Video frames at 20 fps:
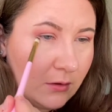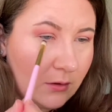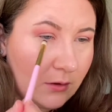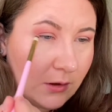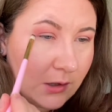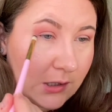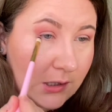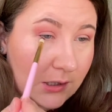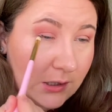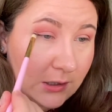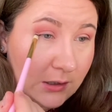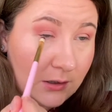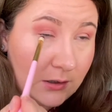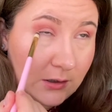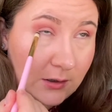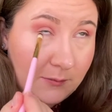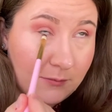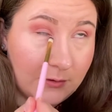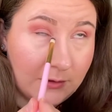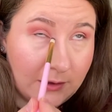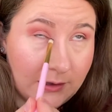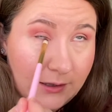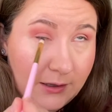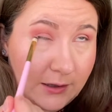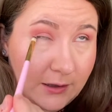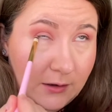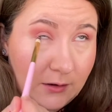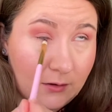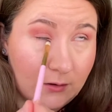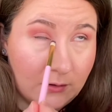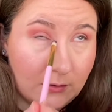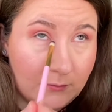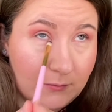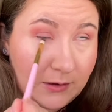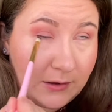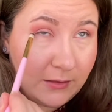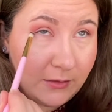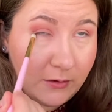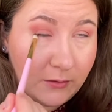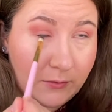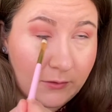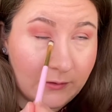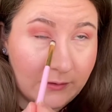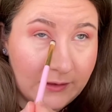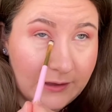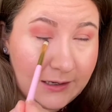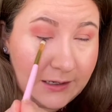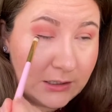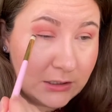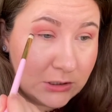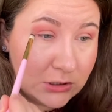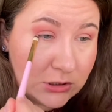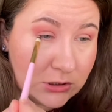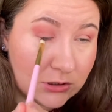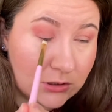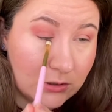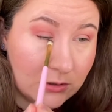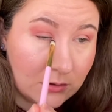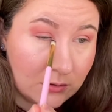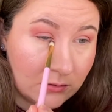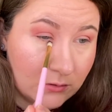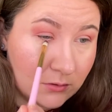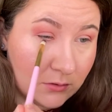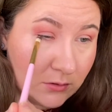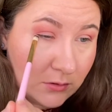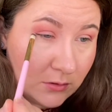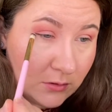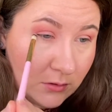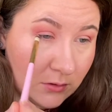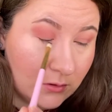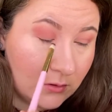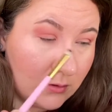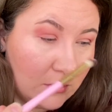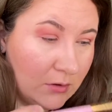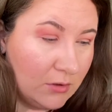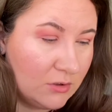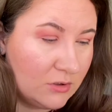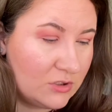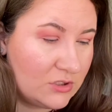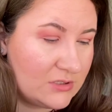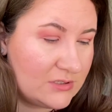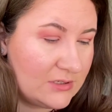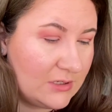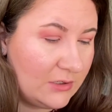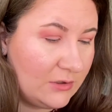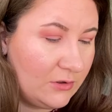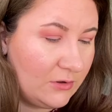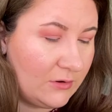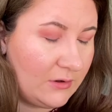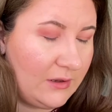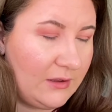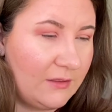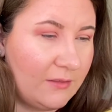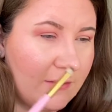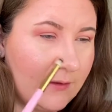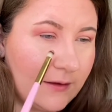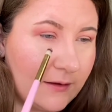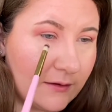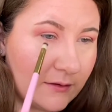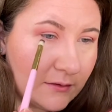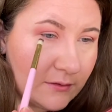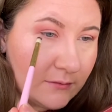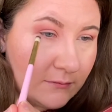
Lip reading: And apply it on my lower lash, just underneath it.